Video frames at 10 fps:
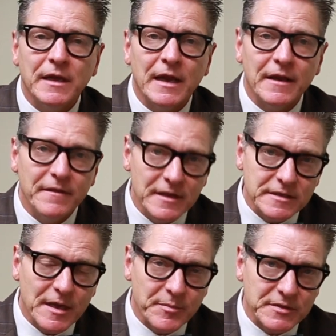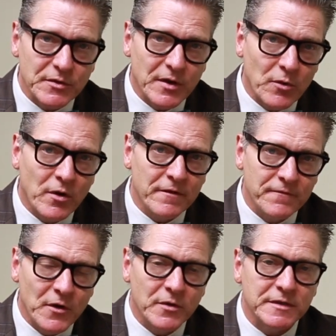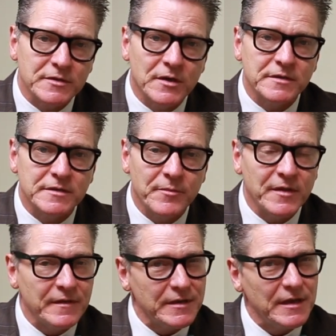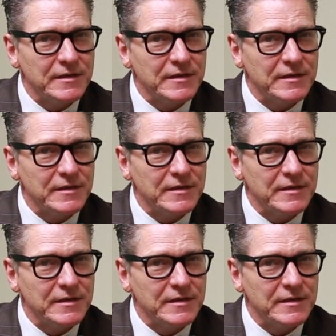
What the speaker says: And in this episode, I want to focus on something that